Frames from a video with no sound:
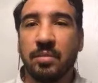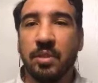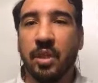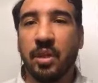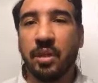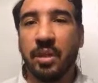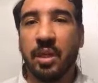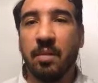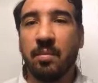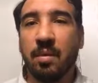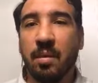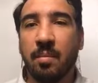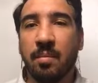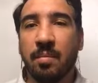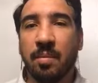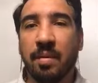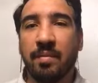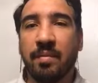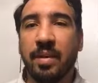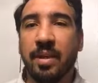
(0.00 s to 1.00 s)
keep up with
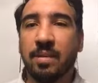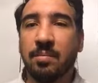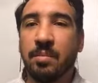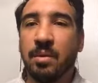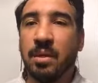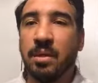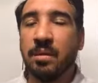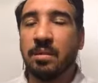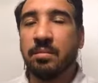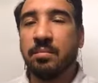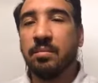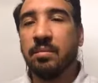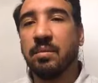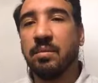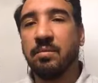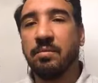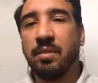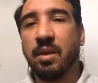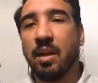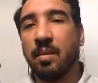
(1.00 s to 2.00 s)
my Facebook,
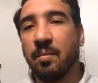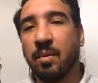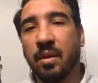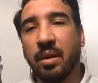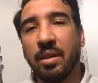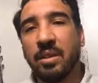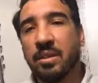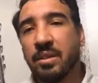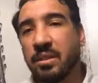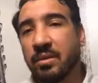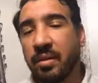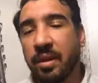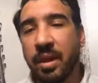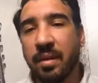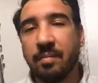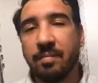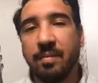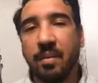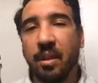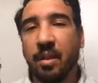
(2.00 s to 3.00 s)
follow me on
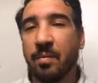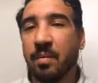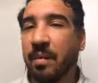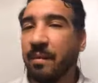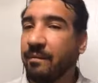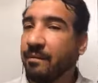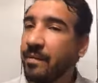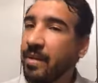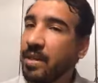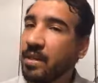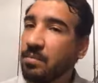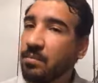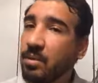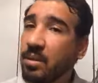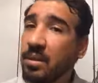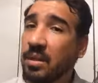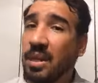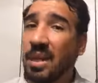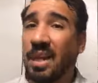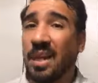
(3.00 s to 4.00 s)
Instagram, follow me on Facebook.